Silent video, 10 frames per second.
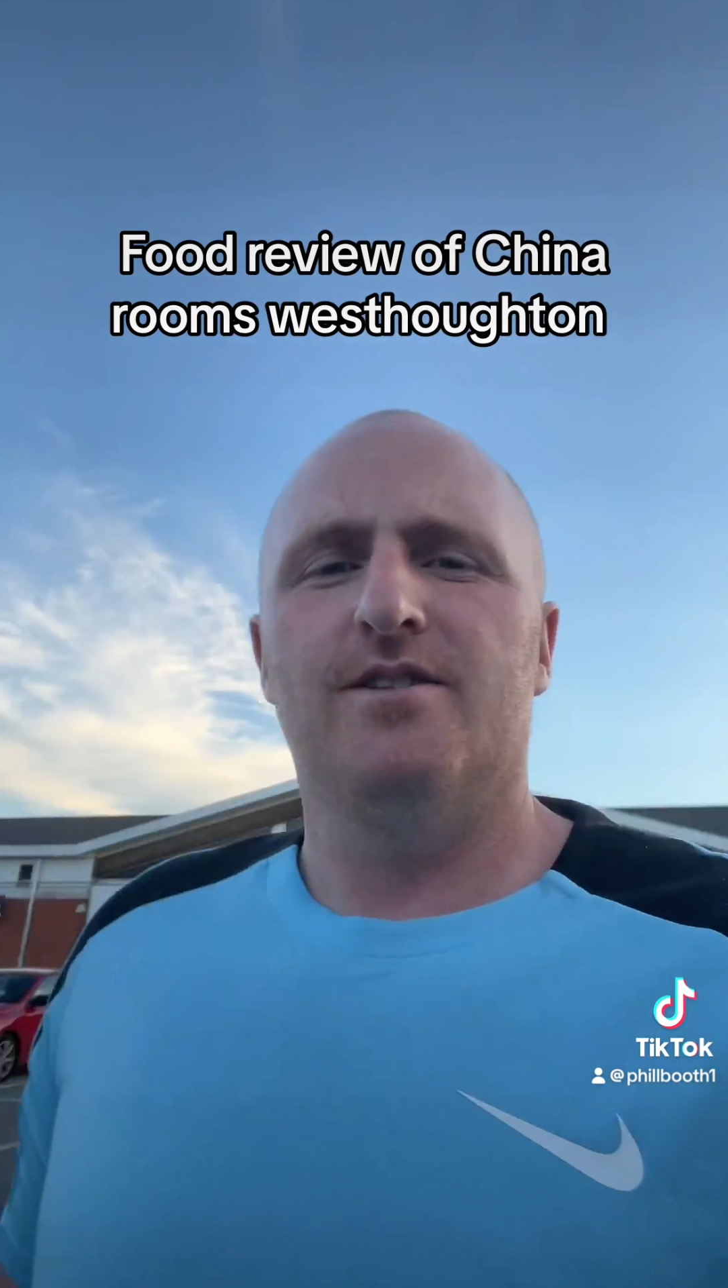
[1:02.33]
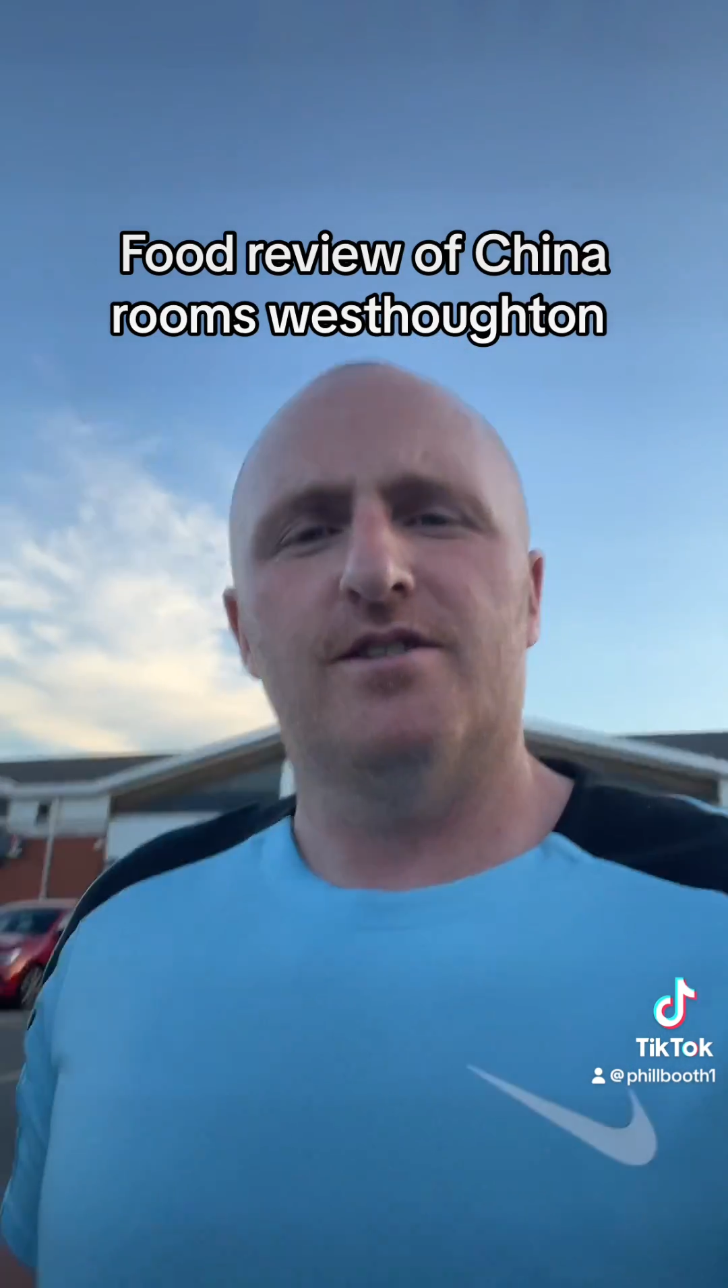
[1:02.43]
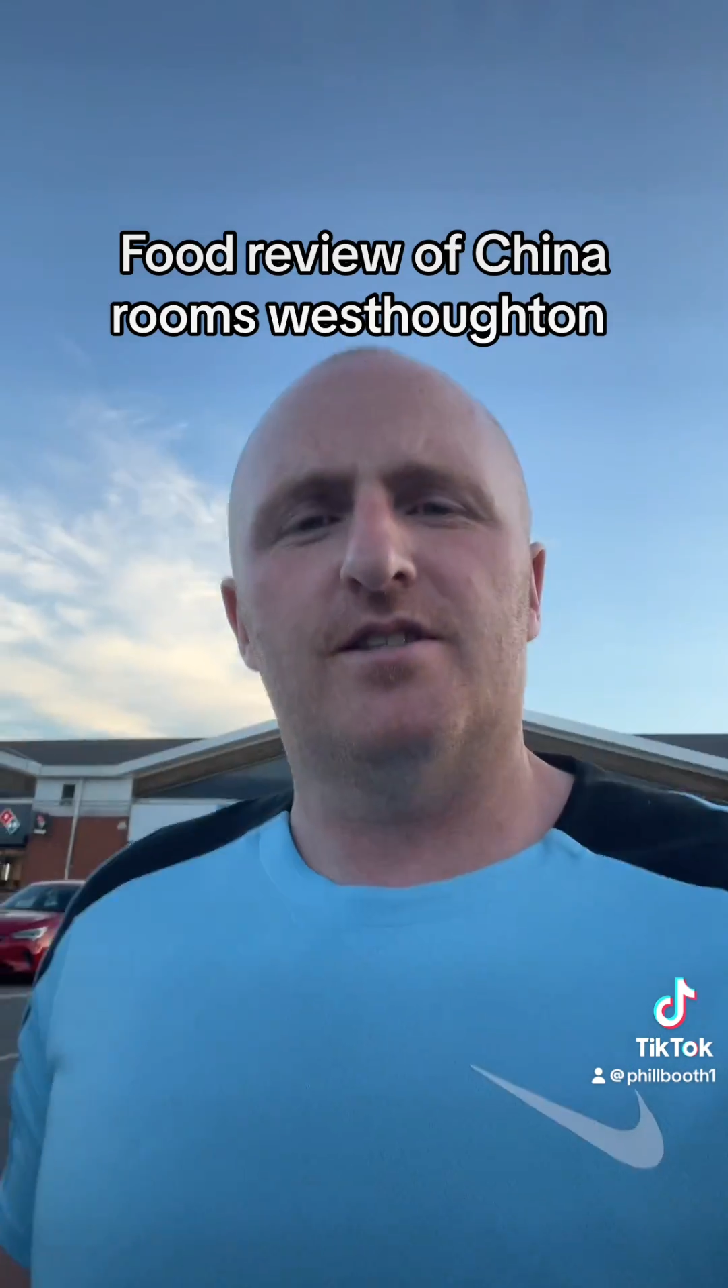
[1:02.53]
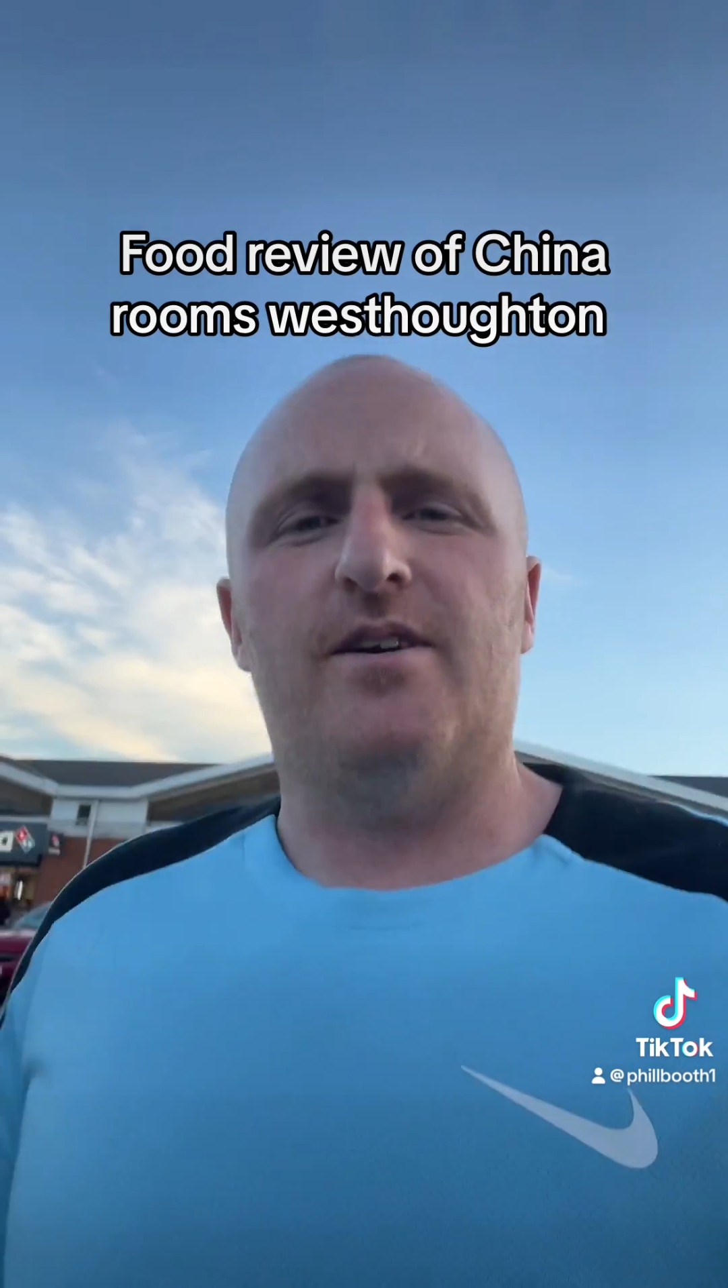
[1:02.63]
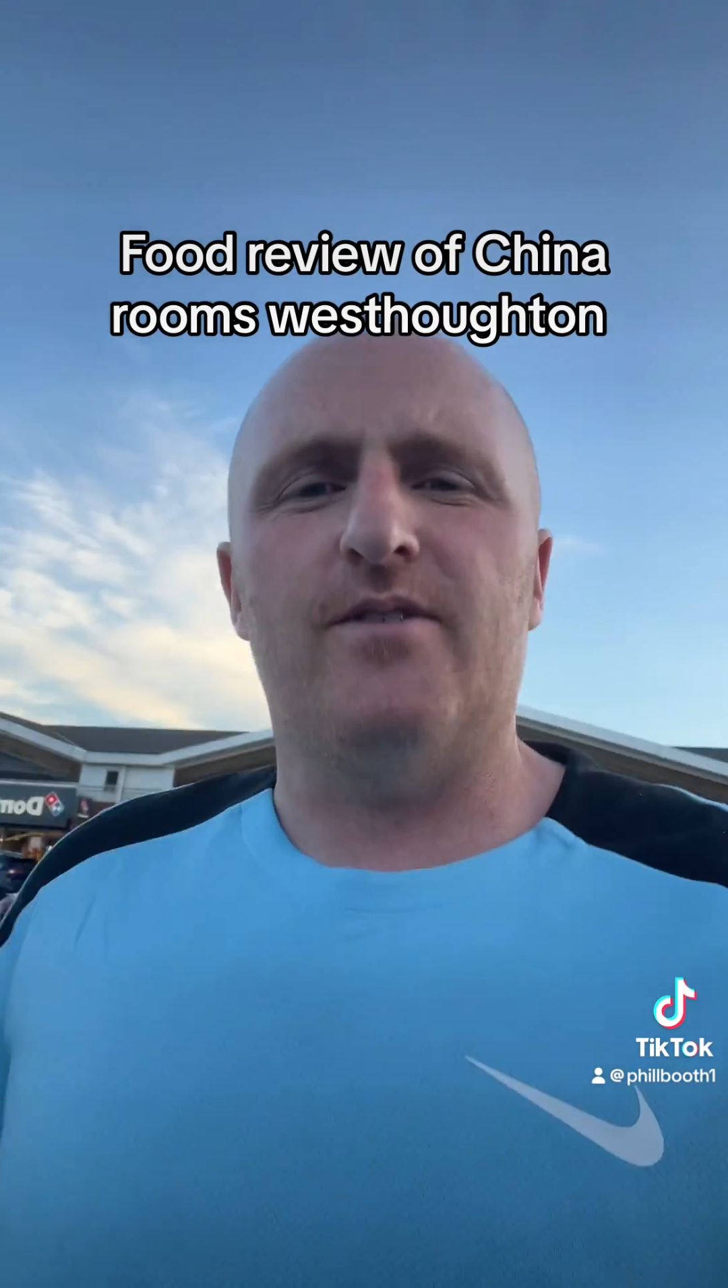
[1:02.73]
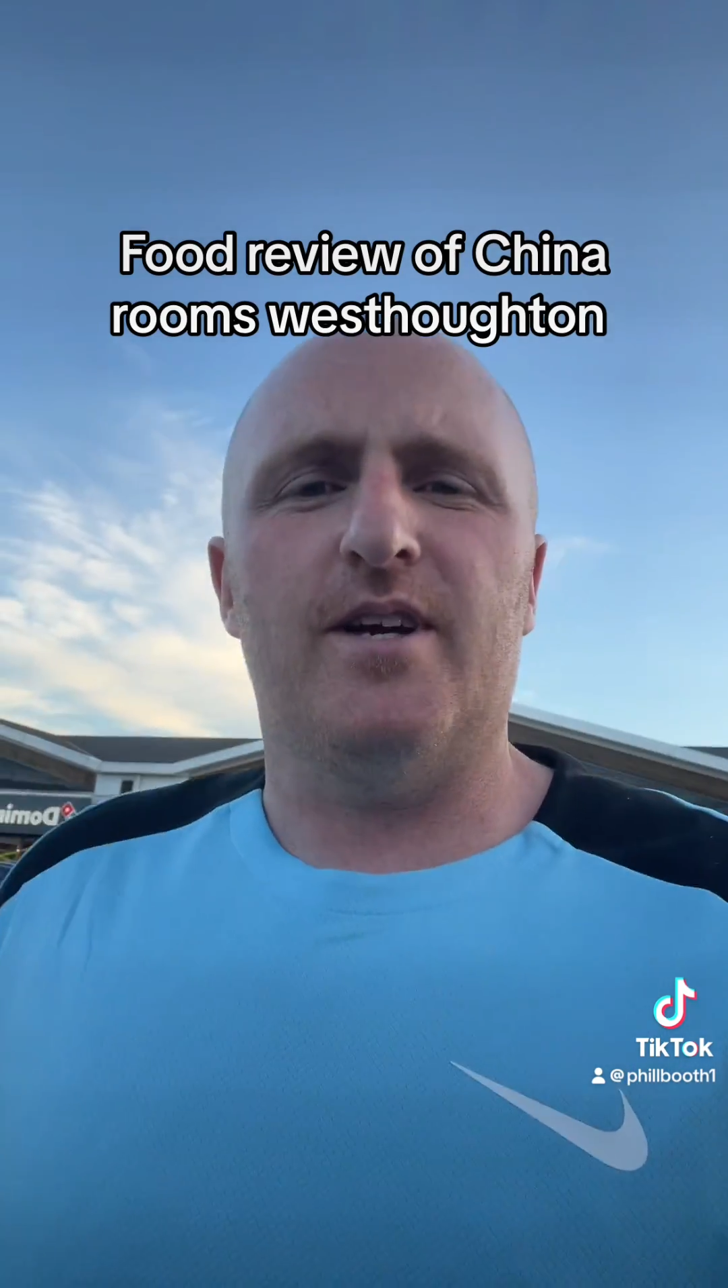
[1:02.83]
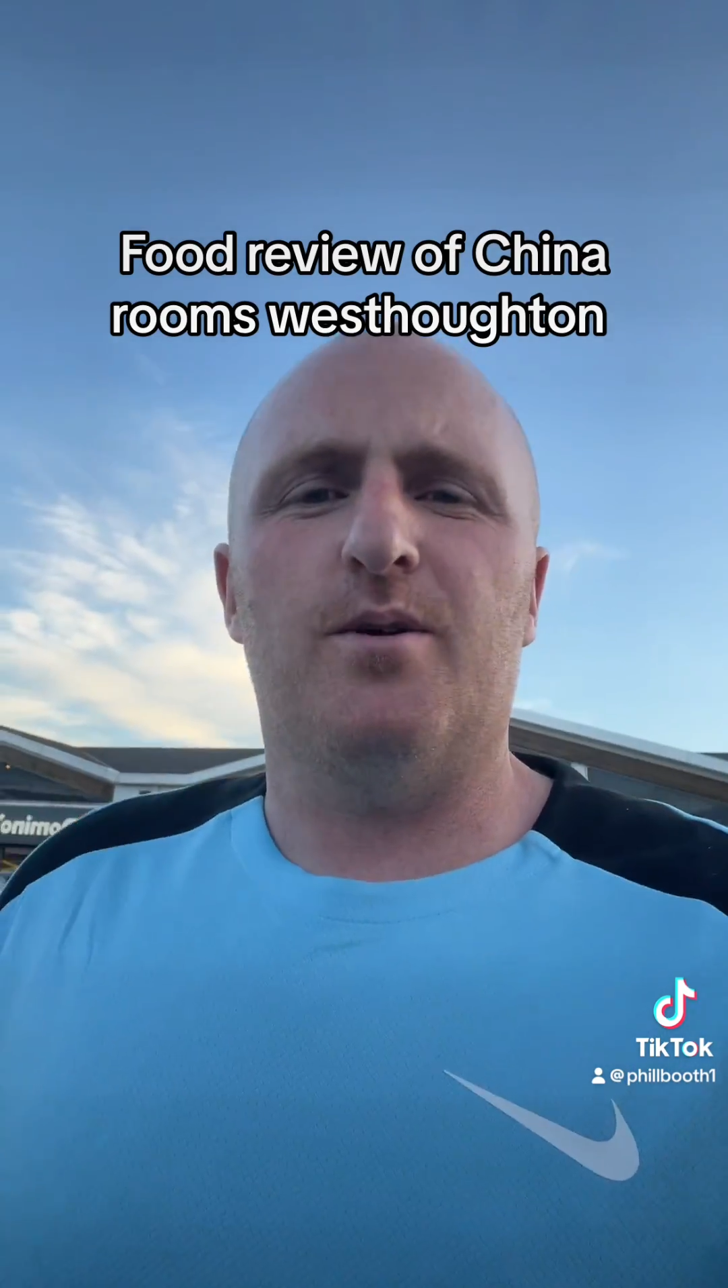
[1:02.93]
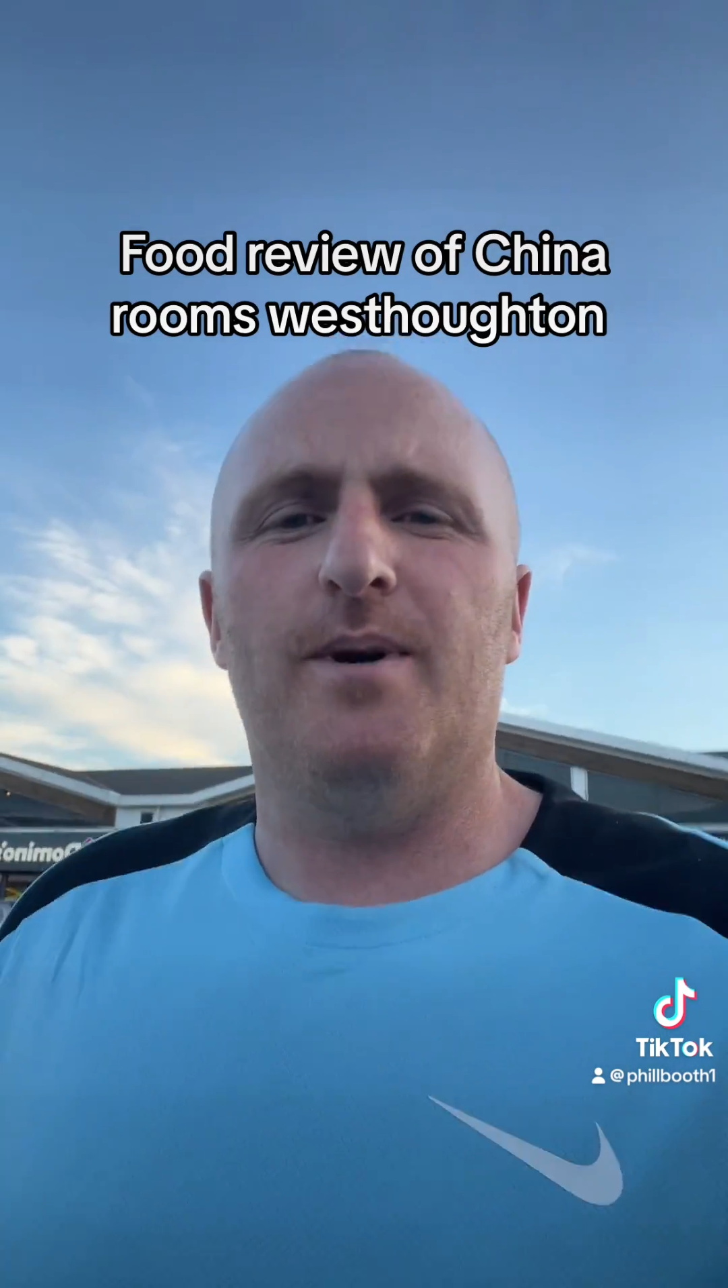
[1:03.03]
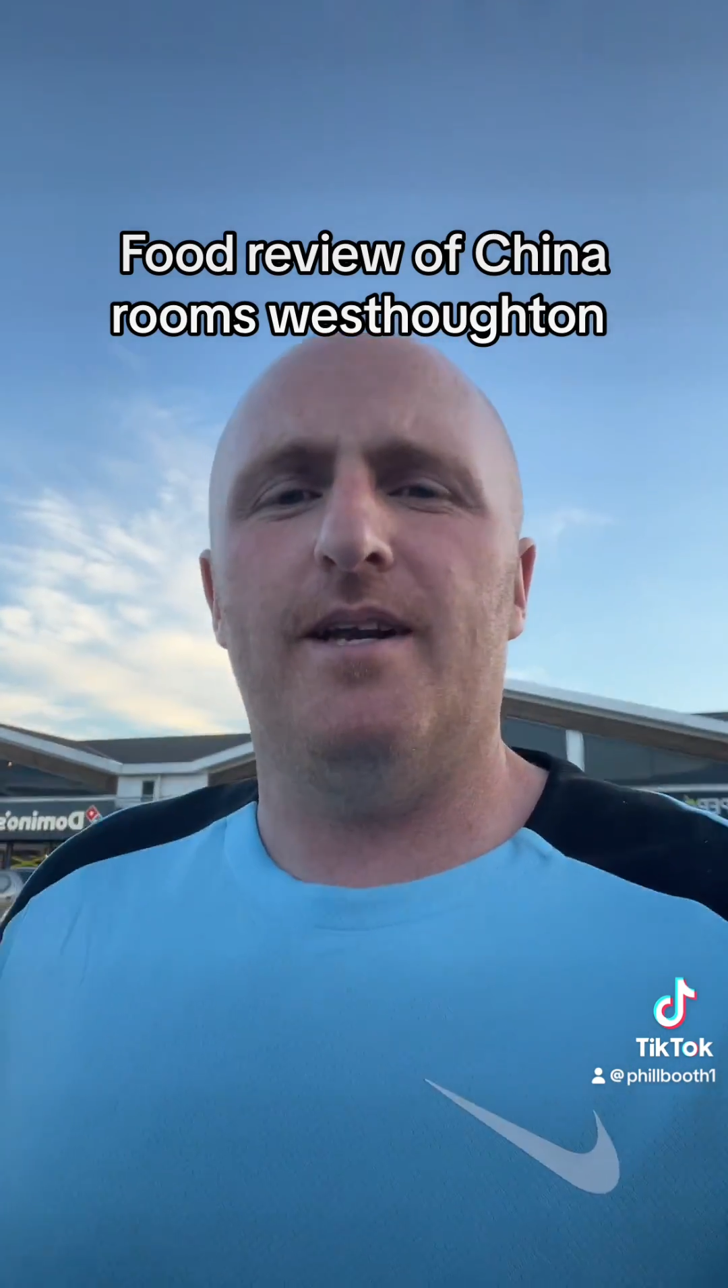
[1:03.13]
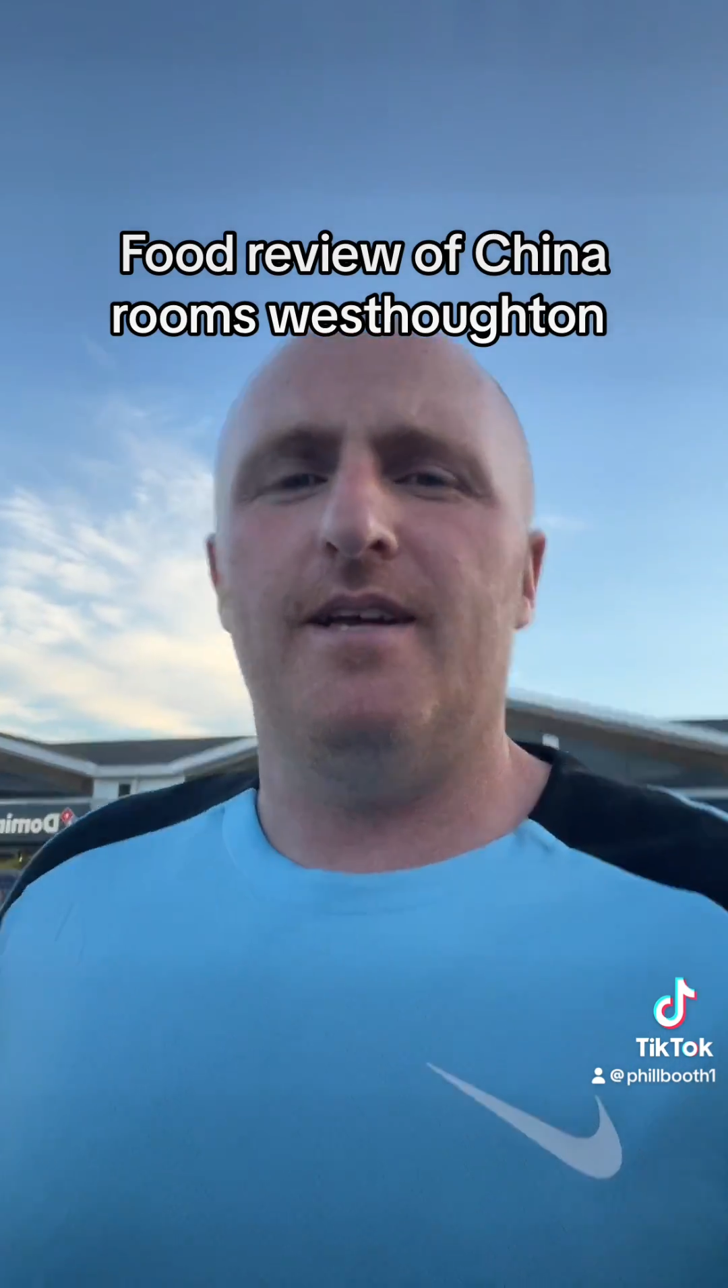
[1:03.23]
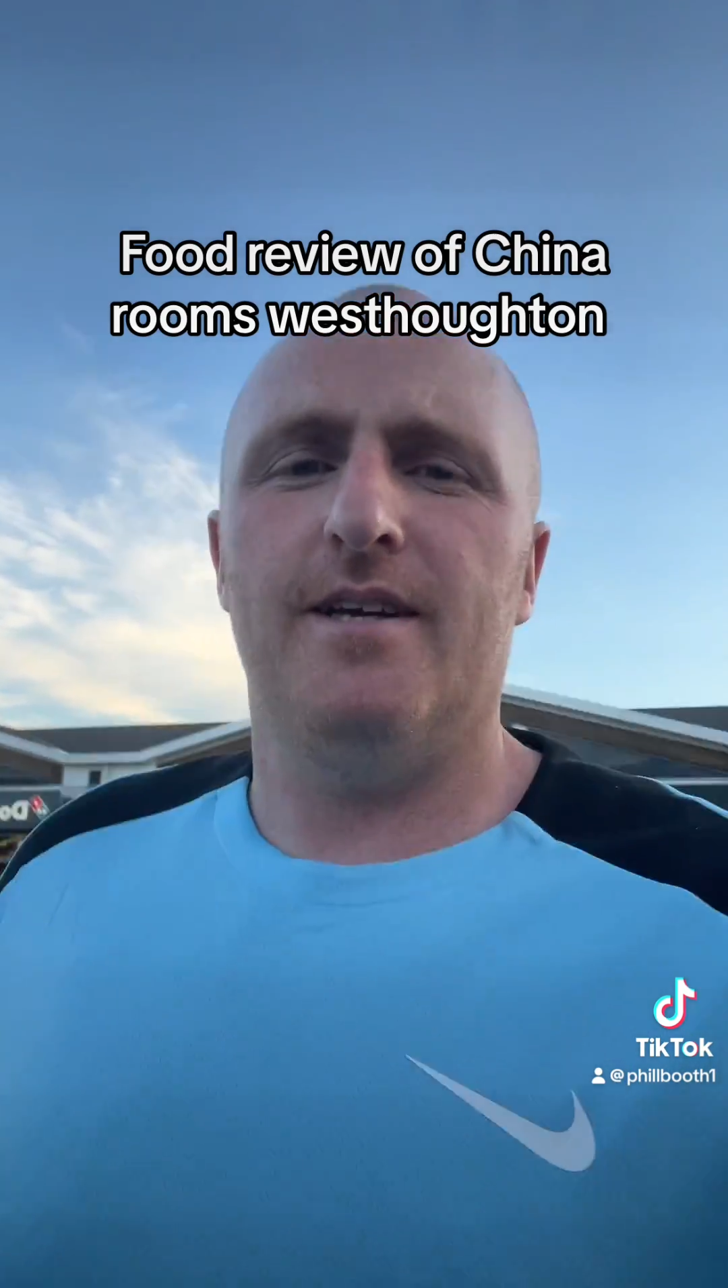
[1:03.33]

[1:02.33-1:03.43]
70 quid,